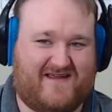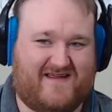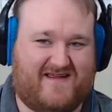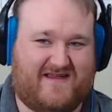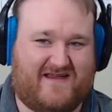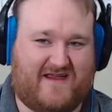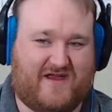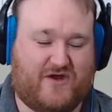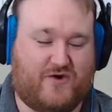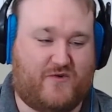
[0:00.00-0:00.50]

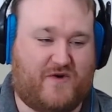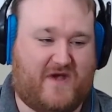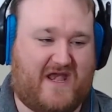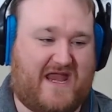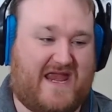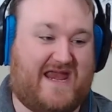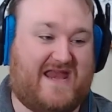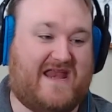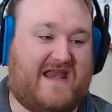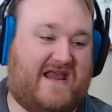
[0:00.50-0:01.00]
you don't
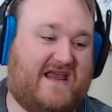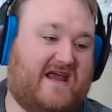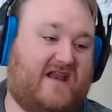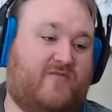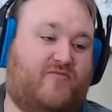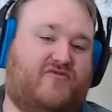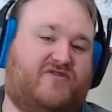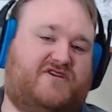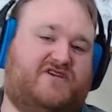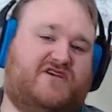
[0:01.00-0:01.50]
need any kind of
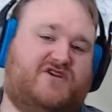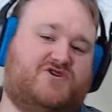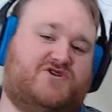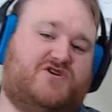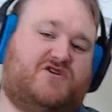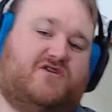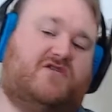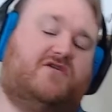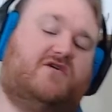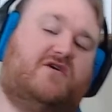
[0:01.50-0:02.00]

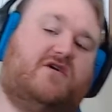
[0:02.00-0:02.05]
precision